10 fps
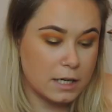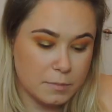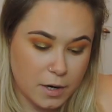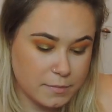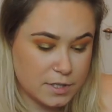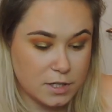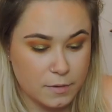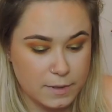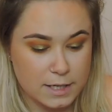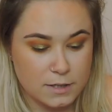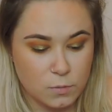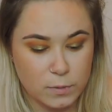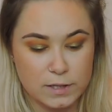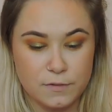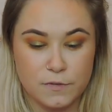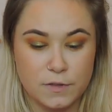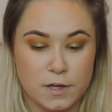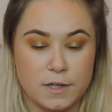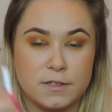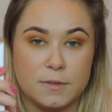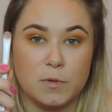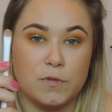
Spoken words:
Then I'm going to go in with the small